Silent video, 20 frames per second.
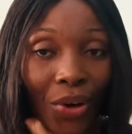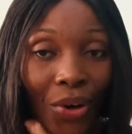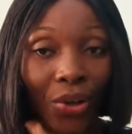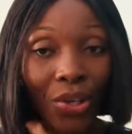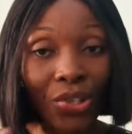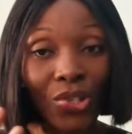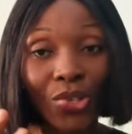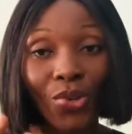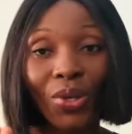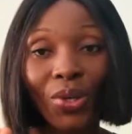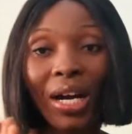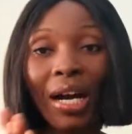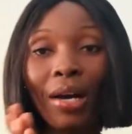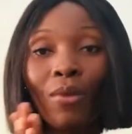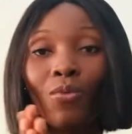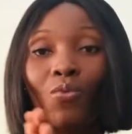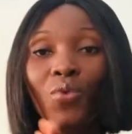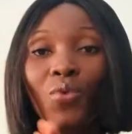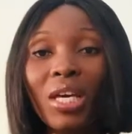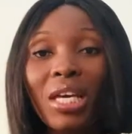Okay, so
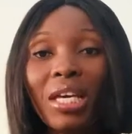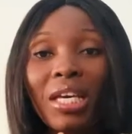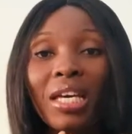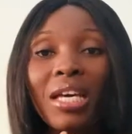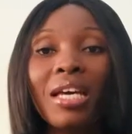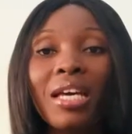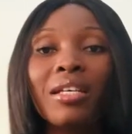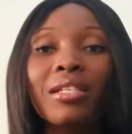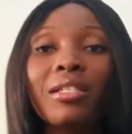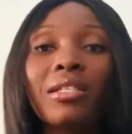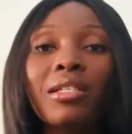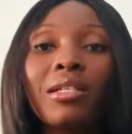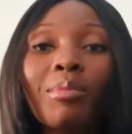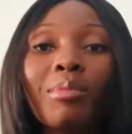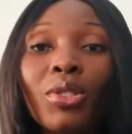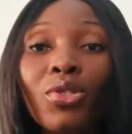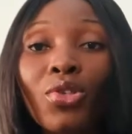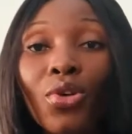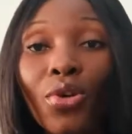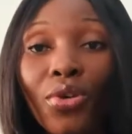can we
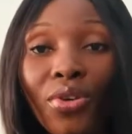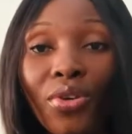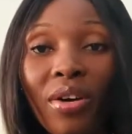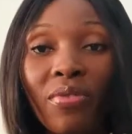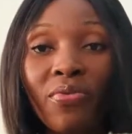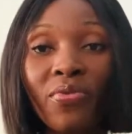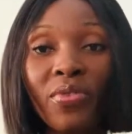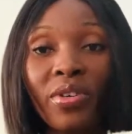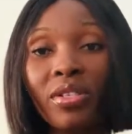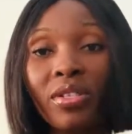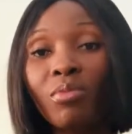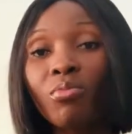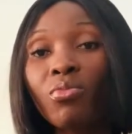cinematographers,